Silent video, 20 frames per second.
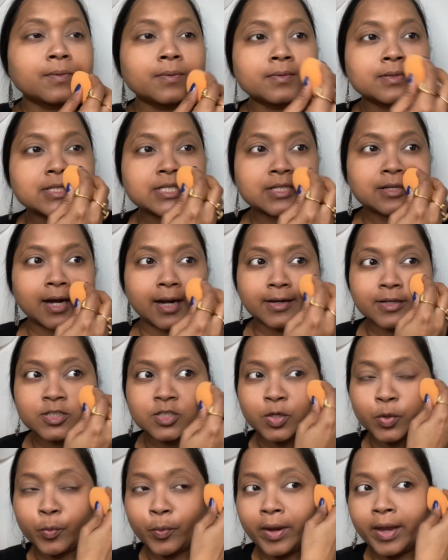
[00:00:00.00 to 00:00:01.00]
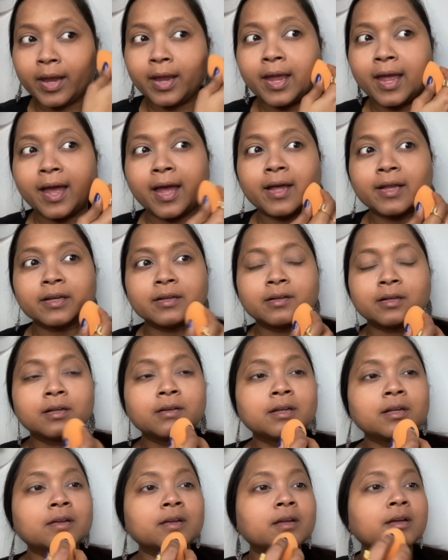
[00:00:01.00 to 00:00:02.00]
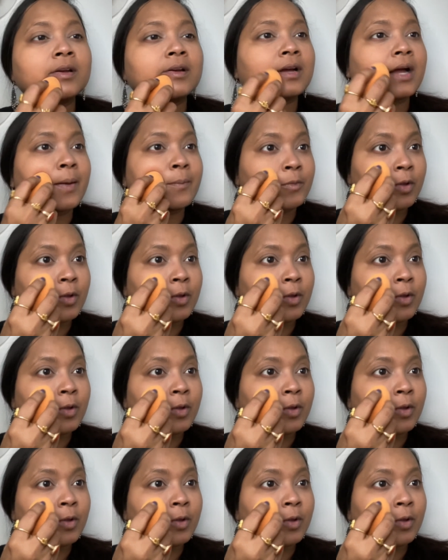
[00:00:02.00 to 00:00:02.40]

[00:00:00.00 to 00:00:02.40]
strategic way, and I'm